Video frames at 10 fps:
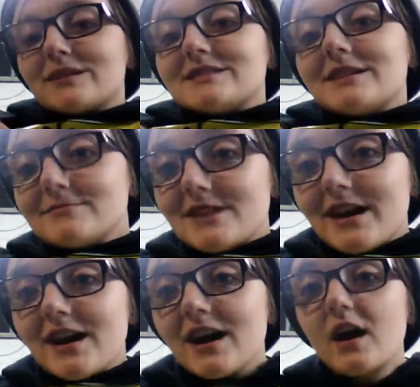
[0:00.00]
But my
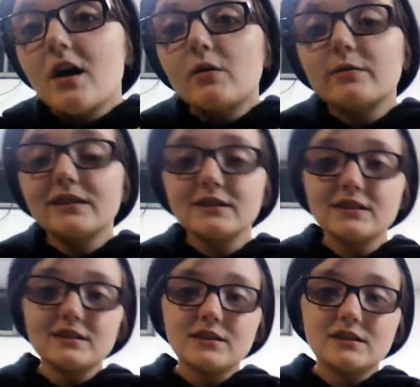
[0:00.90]
Snapchat will be
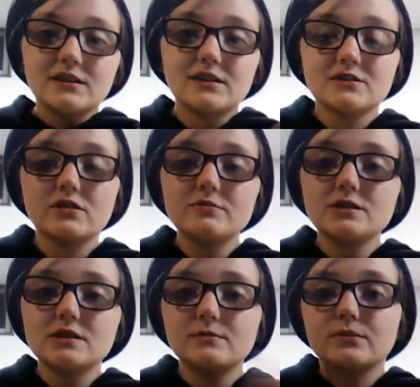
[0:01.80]
linked in the
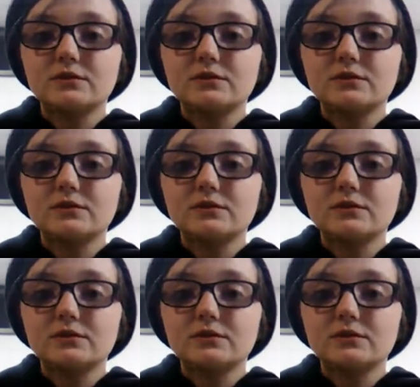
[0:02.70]
description.